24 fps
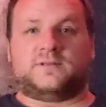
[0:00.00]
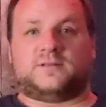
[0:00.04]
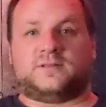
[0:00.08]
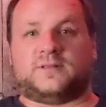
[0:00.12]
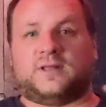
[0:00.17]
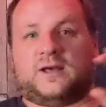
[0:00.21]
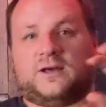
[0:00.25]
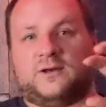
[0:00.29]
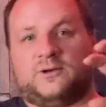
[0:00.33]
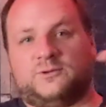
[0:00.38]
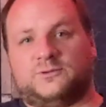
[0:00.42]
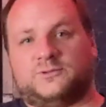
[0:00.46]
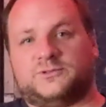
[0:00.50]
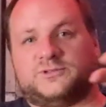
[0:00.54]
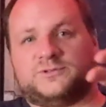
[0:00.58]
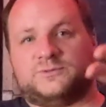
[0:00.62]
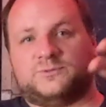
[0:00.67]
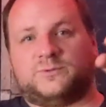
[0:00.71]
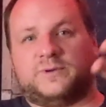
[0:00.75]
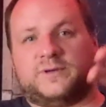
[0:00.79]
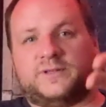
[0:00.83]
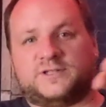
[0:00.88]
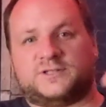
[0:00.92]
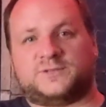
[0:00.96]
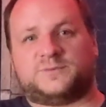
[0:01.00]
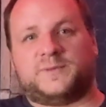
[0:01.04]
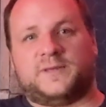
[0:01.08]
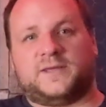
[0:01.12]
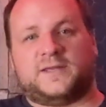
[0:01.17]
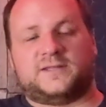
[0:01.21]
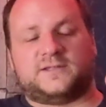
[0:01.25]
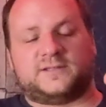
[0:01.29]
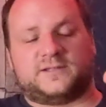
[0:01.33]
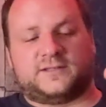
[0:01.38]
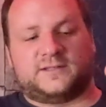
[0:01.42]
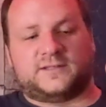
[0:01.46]
the holes where the
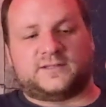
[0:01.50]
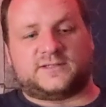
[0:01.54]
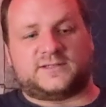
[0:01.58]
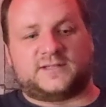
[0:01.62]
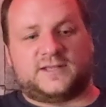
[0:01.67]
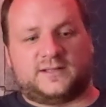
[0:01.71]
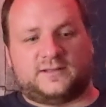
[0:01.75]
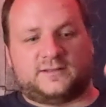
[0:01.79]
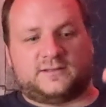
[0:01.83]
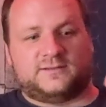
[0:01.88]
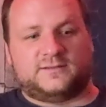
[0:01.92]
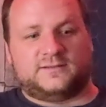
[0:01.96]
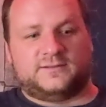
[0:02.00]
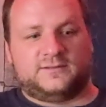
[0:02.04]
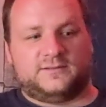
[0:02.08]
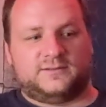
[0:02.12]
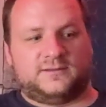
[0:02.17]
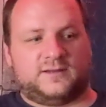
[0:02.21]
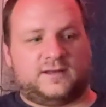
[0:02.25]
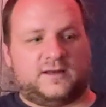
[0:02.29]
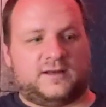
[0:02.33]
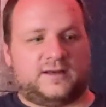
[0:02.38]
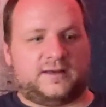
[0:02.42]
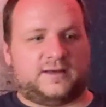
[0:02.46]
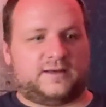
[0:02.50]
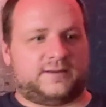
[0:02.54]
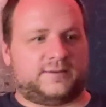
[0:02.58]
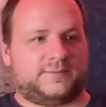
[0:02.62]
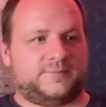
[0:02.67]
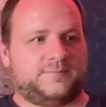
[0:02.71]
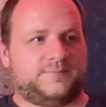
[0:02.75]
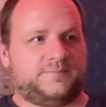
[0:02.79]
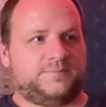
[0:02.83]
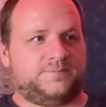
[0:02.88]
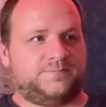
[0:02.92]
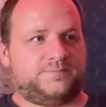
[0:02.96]
speakers are going to sit are
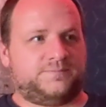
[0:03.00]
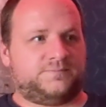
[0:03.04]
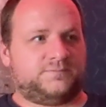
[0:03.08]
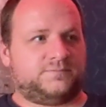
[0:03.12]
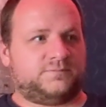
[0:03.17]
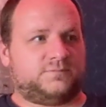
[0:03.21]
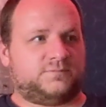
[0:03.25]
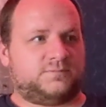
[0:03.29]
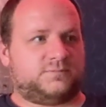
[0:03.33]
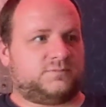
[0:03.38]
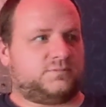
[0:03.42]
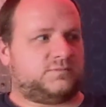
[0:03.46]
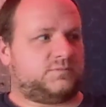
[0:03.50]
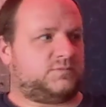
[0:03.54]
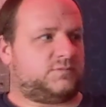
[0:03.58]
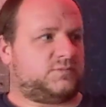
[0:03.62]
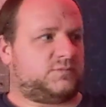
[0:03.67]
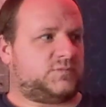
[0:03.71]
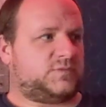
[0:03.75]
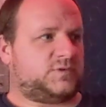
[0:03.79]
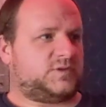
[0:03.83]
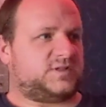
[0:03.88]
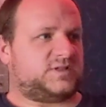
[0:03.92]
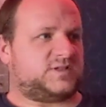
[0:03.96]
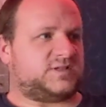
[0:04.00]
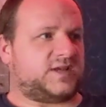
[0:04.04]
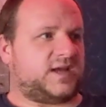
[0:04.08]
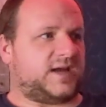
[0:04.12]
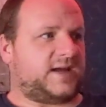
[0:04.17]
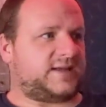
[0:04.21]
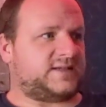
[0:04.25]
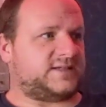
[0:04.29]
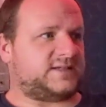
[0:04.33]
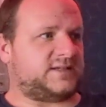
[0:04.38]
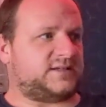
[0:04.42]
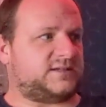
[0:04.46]

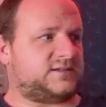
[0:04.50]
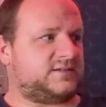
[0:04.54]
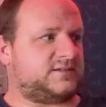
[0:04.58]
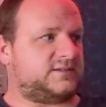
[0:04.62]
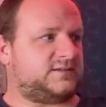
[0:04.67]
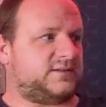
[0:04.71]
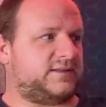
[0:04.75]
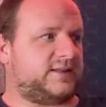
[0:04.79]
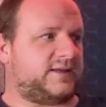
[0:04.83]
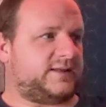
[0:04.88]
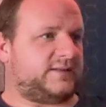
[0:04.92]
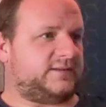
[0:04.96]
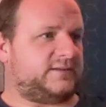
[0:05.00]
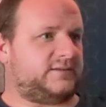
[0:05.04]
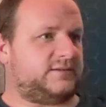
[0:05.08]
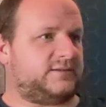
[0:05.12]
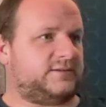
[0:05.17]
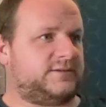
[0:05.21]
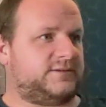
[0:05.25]
sizes that,